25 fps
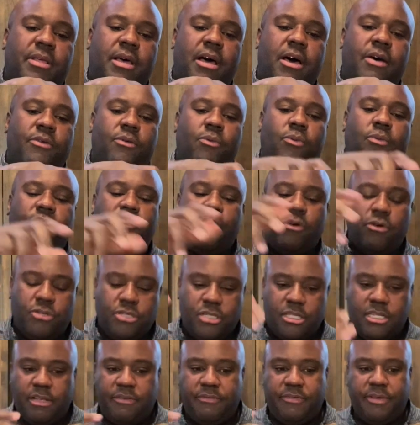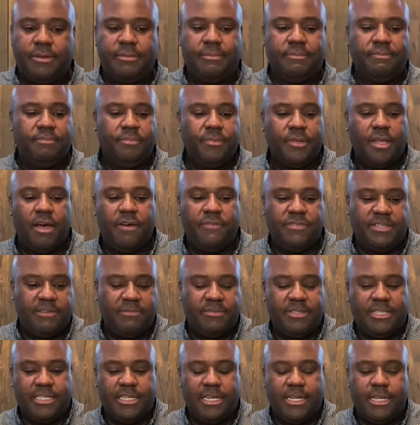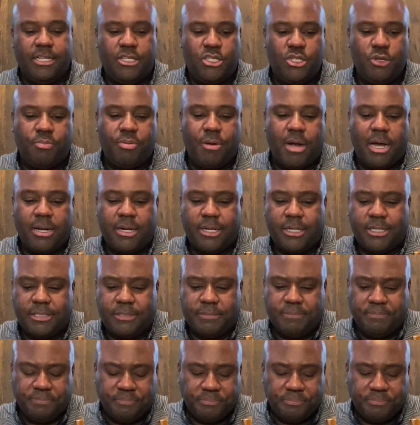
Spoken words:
other versions of it, of 1792 products.